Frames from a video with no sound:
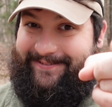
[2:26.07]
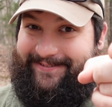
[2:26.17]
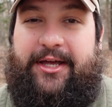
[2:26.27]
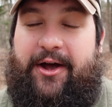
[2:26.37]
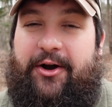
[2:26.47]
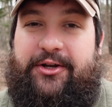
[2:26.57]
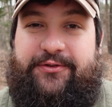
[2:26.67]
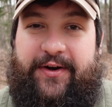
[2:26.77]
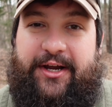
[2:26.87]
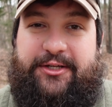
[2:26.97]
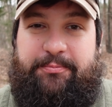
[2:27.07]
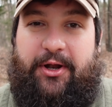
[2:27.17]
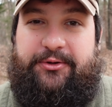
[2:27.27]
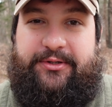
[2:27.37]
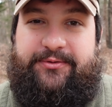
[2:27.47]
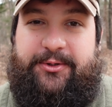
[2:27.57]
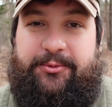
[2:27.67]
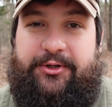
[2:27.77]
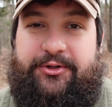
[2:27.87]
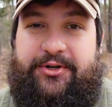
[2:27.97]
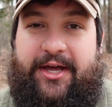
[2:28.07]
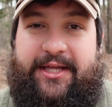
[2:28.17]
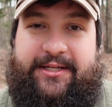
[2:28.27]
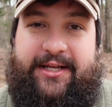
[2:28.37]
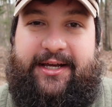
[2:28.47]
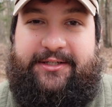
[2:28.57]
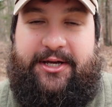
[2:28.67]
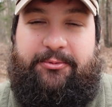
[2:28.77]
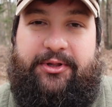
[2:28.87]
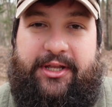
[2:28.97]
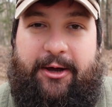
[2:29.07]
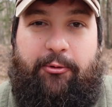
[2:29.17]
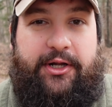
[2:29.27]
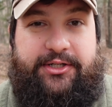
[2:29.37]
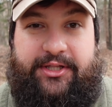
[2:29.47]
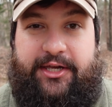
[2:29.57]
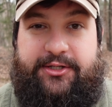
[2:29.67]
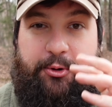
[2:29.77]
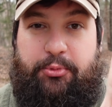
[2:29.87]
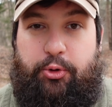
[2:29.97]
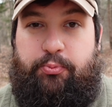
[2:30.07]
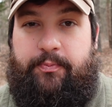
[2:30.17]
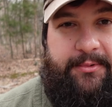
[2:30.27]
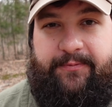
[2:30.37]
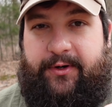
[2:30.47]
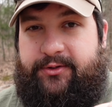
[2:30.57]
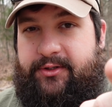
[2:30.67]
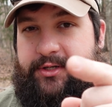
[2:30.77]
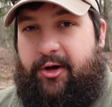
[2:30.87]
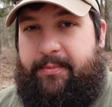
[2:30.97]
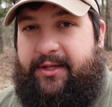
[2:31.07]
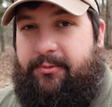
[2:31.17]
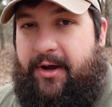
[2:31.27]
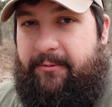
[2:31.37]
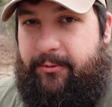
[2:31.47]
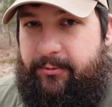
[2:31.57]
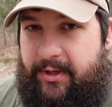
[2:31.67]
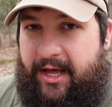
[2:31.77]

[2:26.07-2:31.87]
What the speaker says: I heard it's very explosive, so we're gonna try that today because I really like watching things go boom. But first, let's talk about the rifle.